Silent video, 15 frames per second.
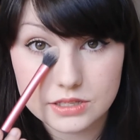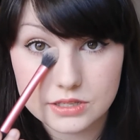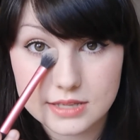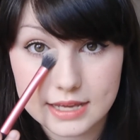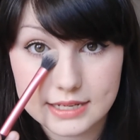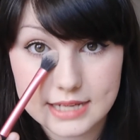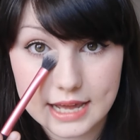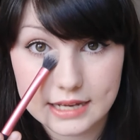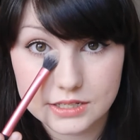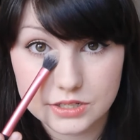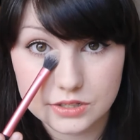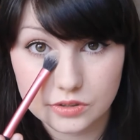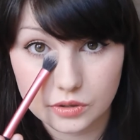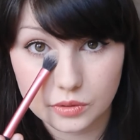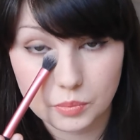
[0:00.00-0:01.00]
because I tend
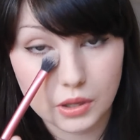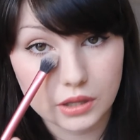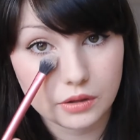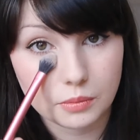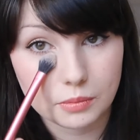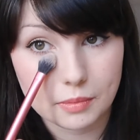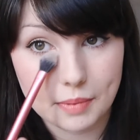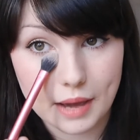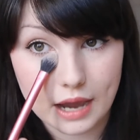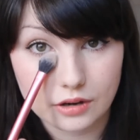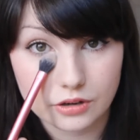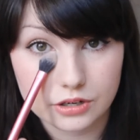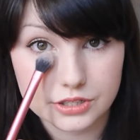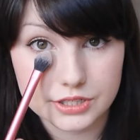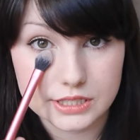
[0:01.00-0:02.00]
to put a little bit of
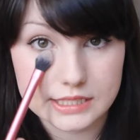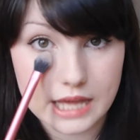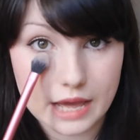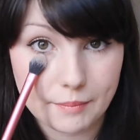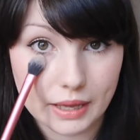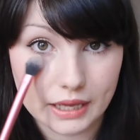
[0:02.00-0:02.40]
powder to set